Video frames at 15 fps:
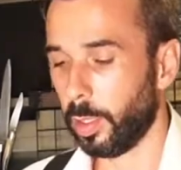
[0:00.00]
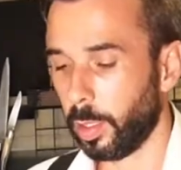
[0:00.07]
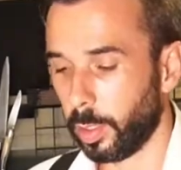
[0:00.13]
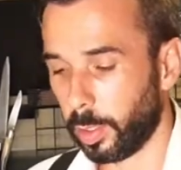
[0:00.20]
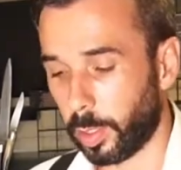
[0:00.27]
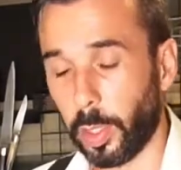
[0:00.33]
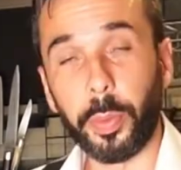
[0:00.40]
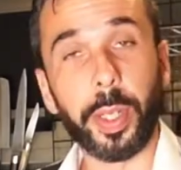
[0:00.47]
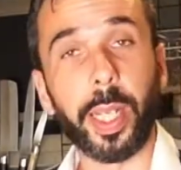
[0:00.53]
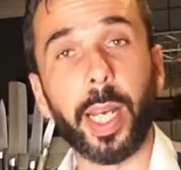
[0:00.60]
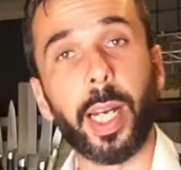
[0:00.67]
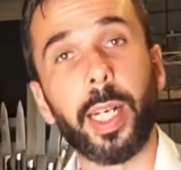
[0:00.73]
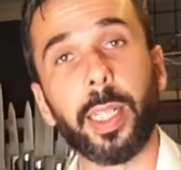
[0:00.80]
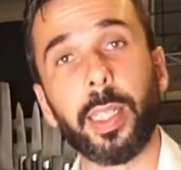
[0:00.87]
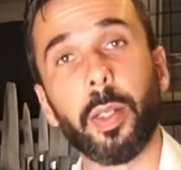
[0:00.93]
So we
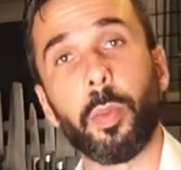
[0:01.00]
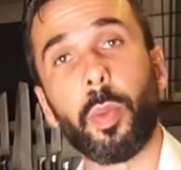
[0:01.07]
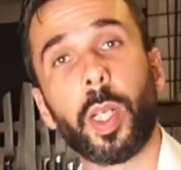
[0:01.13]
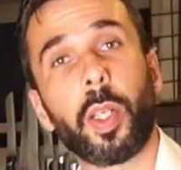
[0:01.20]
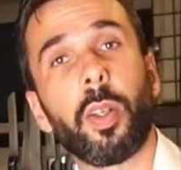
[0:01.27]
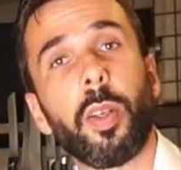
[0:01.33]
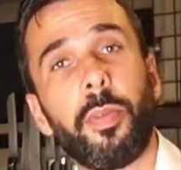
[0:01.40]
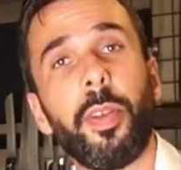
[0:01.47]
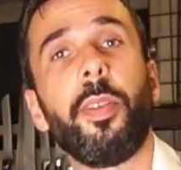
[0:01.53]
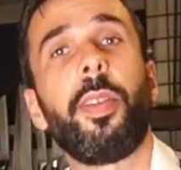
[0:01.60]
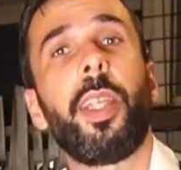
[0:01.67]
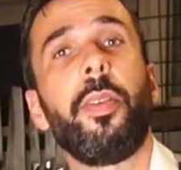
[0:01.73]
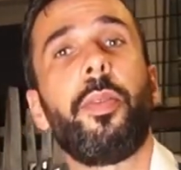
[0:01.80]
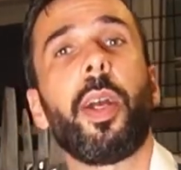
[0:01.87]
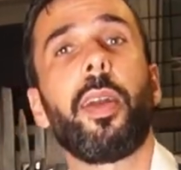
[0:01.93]
had
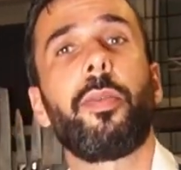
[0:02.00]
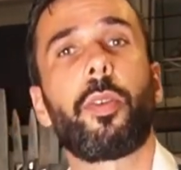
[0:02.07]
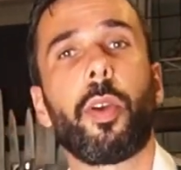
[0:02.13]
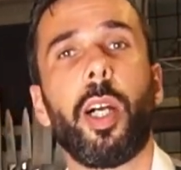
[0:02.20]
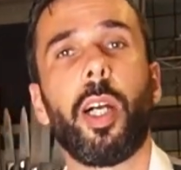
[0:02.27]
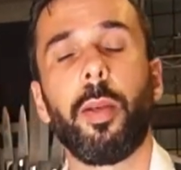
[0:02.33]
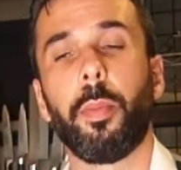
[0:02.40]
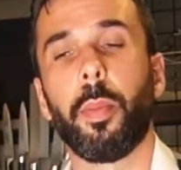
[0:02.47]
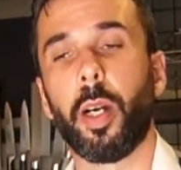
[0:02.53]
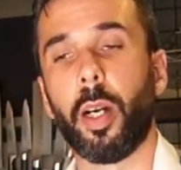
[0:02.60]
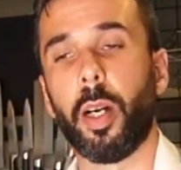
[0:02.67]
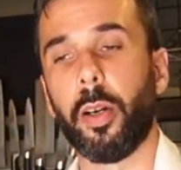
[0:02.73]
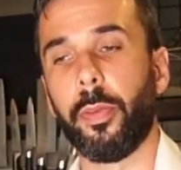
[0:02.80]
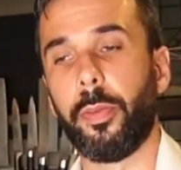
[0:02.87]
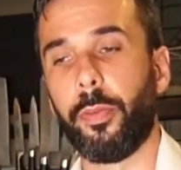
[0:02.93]
155 gram
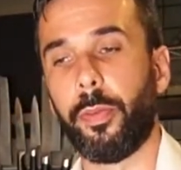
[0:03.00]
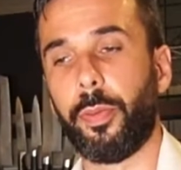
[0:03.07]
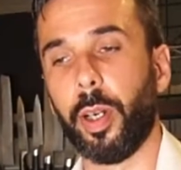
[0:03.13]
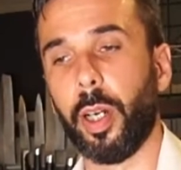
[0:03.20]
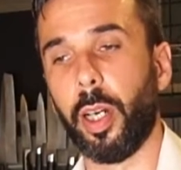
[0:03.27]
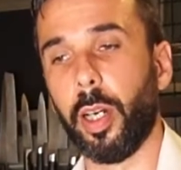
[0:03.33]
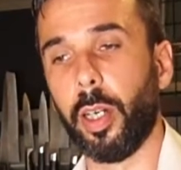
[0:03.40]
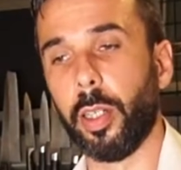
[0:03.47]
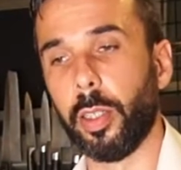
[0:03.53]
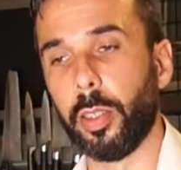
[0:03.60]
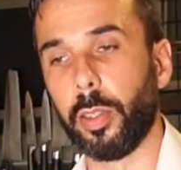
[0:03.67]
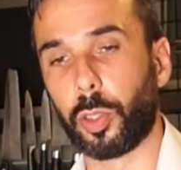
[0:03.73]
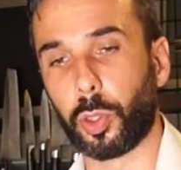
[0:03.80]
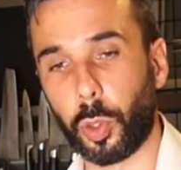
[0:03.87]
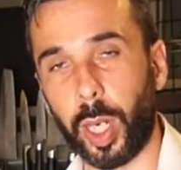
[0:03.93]
of
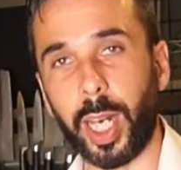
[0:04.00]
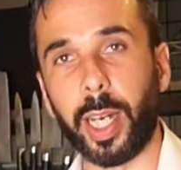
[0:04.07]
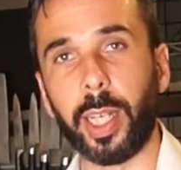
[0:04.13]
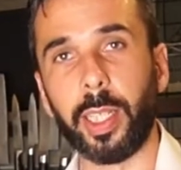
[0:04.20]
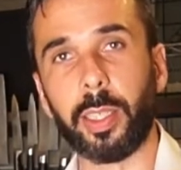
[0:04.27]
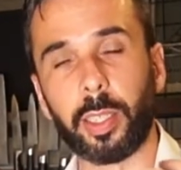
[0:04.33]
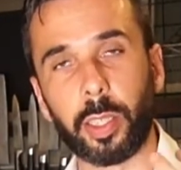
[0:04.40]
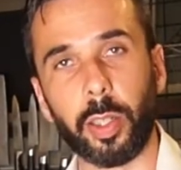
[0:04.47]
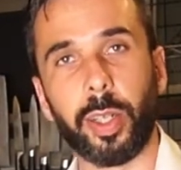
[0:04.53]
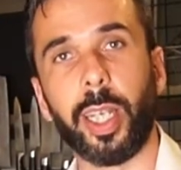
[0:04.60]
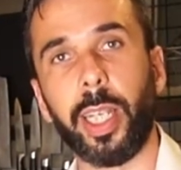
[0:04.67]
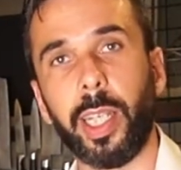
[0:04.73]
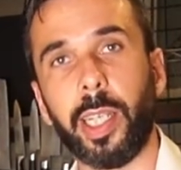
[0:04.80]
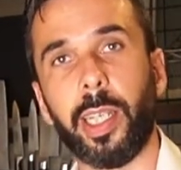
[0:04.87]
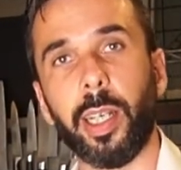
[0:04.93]
dry
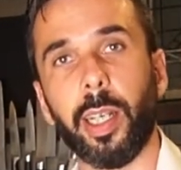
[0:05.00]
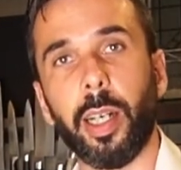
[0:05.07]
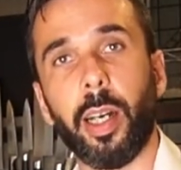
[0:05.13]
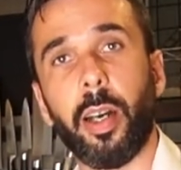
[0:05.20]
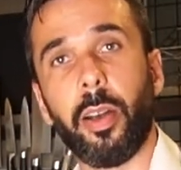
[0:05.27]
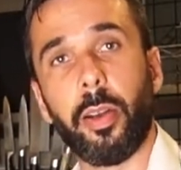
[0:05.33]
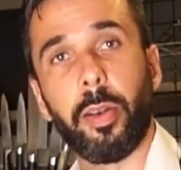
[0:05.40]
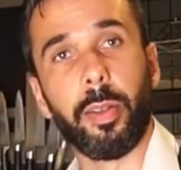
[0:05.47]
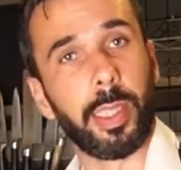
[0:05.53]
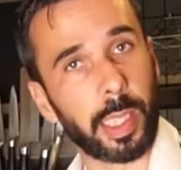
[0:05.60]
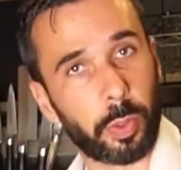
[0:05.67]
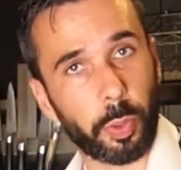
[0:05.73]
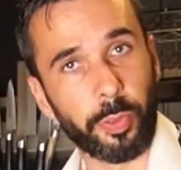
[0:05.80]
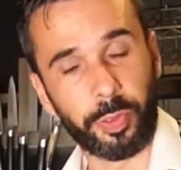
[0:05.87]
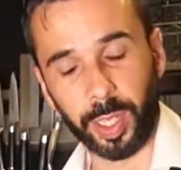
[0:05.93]
solid
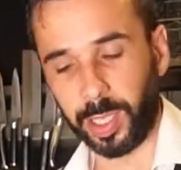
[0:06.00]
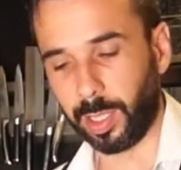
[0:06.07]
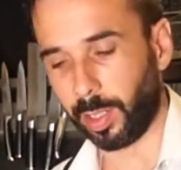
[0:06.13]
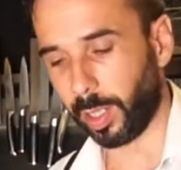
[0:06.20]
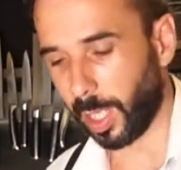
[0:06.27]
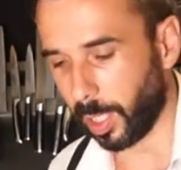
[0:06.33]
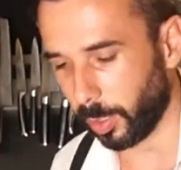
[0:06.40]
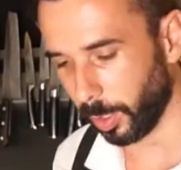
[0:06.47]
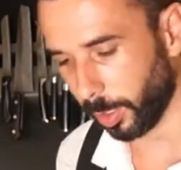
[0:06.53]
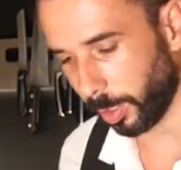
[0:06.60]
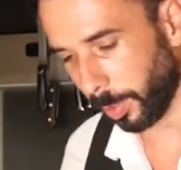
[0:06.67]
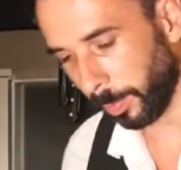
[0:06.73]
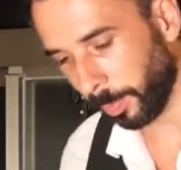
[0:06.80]
that we filtered out.